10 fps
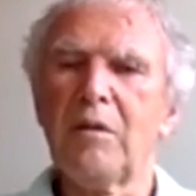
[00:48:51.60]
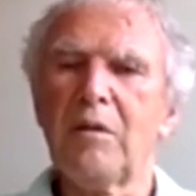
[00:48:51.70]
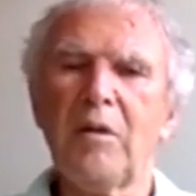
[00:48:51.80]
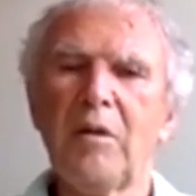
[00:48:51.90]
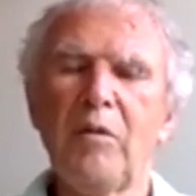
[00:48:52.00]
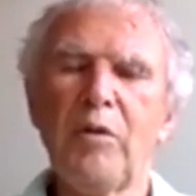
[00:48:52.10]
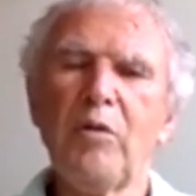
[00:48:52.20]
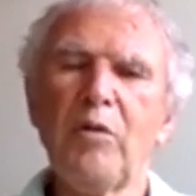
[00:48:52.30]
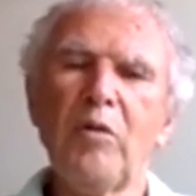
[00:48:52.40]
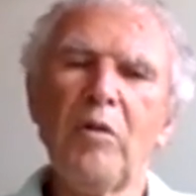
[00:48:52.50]
We
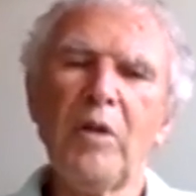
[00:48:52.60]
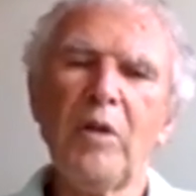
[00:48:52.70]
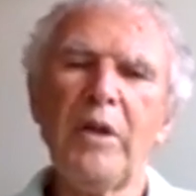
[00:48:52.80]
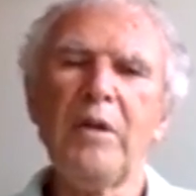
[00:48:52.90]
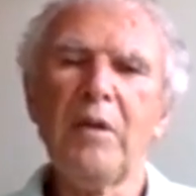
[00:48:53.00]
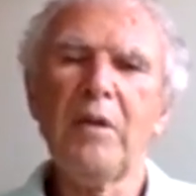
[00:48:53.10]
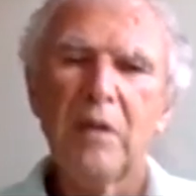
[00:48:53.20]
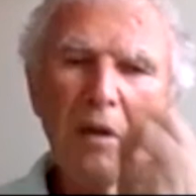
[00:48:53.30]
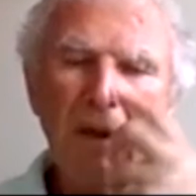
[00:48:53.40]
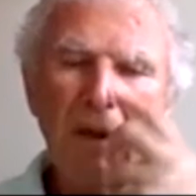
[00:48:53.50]
know only
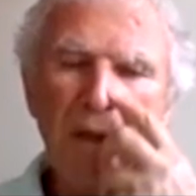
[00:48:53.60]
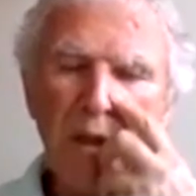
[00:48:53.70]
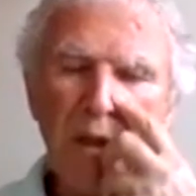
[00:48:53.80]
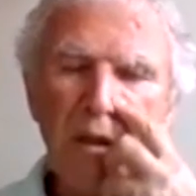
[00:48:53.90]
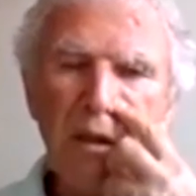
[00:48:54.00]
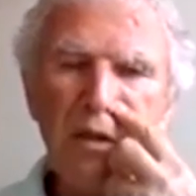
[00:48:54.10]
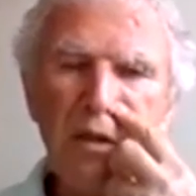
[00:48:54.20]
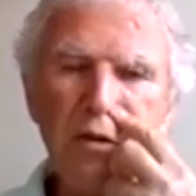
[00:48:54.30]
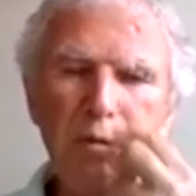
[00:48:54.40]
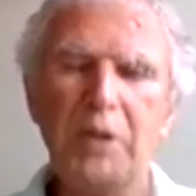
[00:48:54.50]
that it
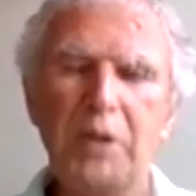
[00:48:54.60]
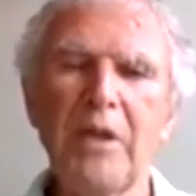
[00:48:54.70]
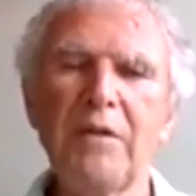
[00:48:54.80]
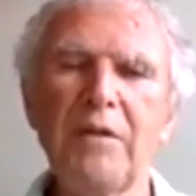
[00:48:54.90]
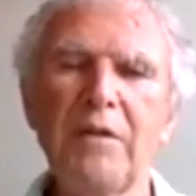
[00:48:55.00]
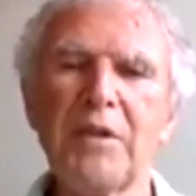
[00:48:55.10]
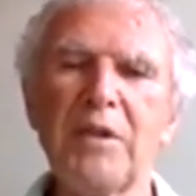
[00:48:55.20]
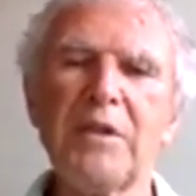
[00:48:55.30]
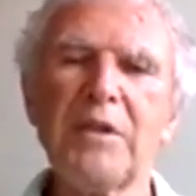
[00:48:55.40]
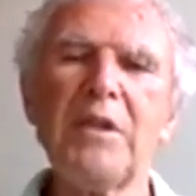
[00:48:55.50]
should behave as
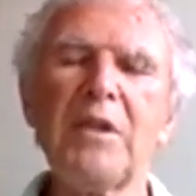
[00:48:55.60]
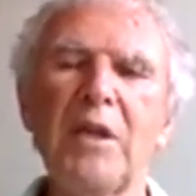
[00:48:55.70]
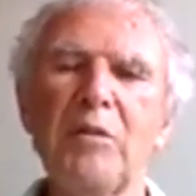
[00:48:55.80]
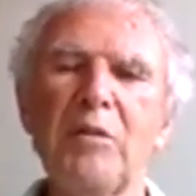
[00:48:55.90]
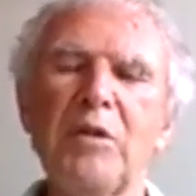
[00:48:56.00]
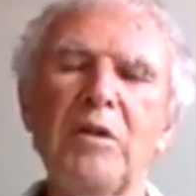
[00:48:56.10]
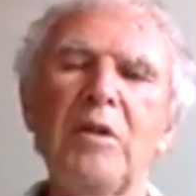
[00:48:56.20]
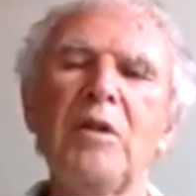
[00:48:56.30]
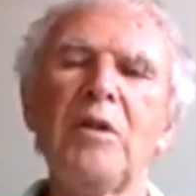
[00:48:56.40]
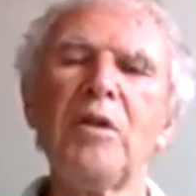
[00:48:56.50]
T times
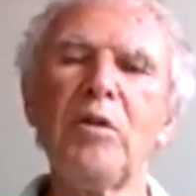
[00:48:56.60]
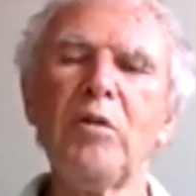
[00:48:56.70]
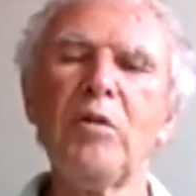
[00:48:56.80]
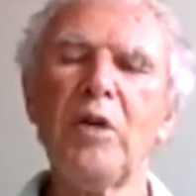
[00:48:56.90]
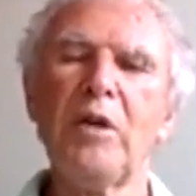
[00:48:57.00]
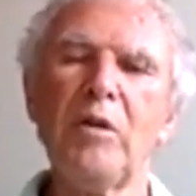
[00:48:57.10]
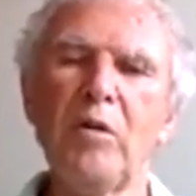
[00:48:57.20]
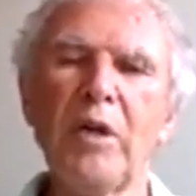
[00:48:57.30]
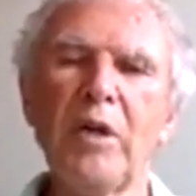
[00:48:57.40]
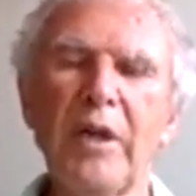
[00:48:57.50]
QR
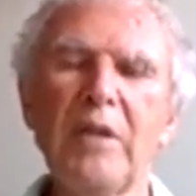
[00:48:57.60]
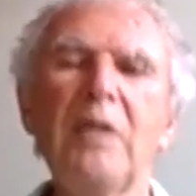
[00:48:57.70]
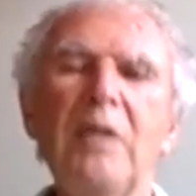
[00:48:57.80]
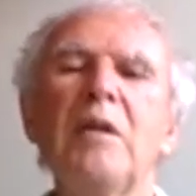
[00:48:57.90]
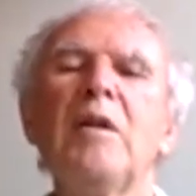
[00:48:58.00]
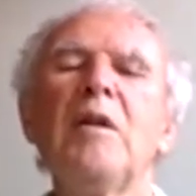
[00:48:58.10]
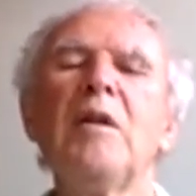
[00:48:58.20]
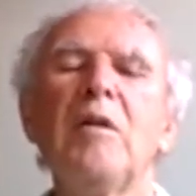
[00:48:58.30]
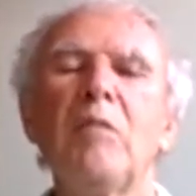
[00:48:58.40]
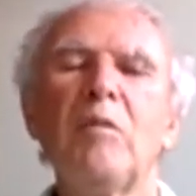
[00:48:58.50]
log n
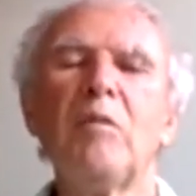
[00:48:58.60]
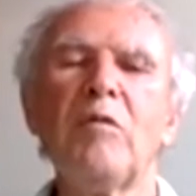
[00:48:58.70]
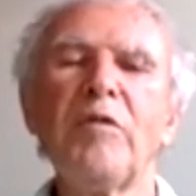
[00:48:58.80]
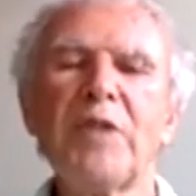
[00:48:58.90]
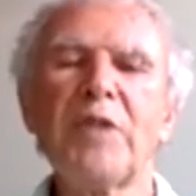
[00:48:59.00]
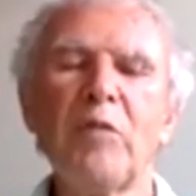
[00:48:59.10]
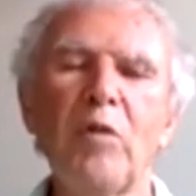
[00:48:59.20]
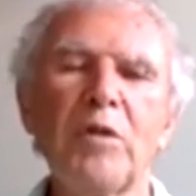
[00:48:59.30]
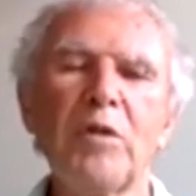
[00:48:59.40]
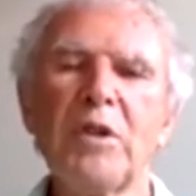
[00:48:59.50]
with some
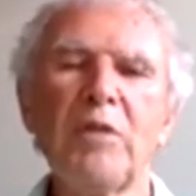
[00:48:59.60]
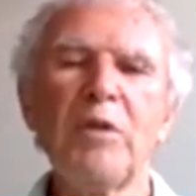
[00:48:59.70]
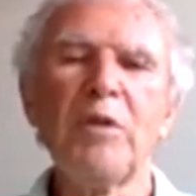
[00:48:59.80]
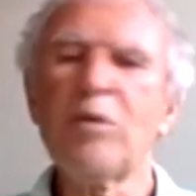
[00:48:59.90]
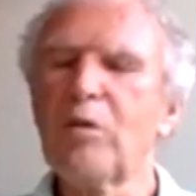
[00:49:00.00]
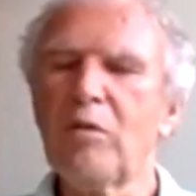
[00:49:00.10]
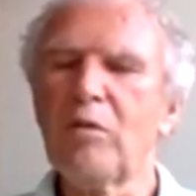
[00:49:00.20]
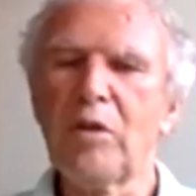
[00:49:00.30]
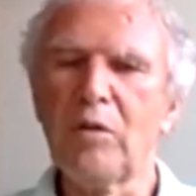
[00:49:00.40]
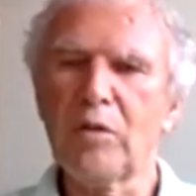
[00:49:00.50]
constant. We don't know the
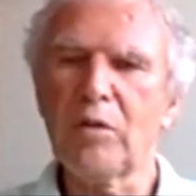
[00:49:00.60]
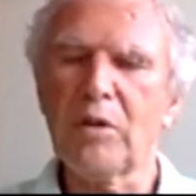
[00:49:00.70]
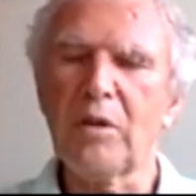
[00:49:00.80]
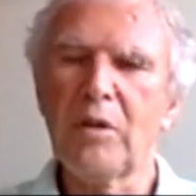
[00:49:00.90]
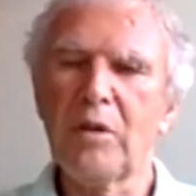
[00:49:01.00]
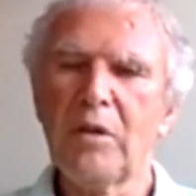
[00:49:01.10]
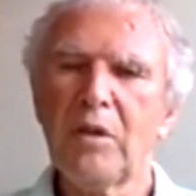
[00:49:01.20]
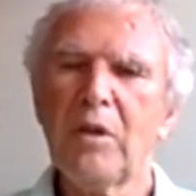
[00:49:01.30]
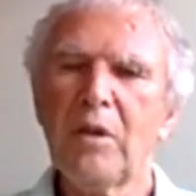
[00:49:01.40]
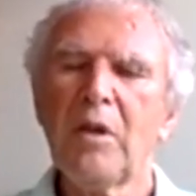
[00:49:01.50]
constant.
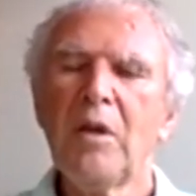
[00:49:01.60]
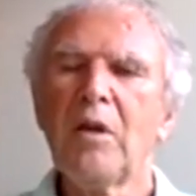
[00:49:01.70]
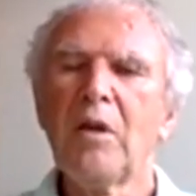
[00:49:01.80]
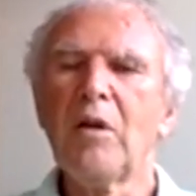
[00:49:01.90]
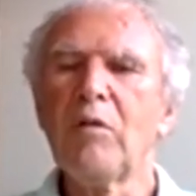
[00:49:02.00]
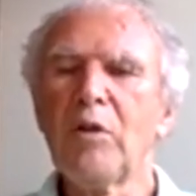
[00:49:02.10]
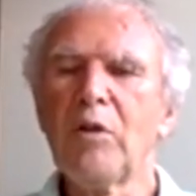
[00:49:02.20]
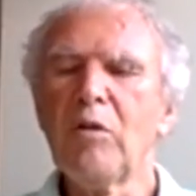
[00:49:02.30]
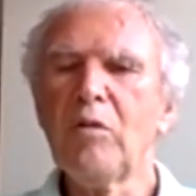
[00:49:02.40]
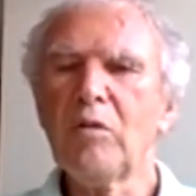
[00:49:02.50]
We
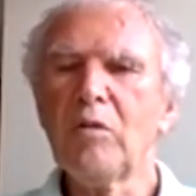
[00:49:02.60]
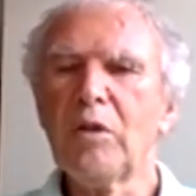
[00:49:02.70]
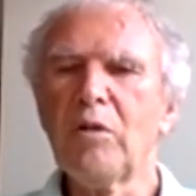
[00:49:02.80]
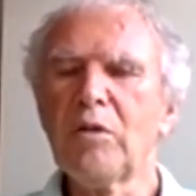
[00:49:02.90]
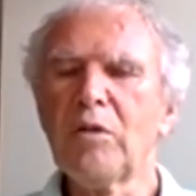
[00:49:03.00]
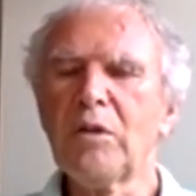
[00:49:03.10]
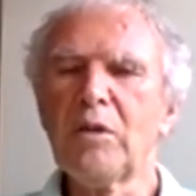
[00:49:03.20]
know the constant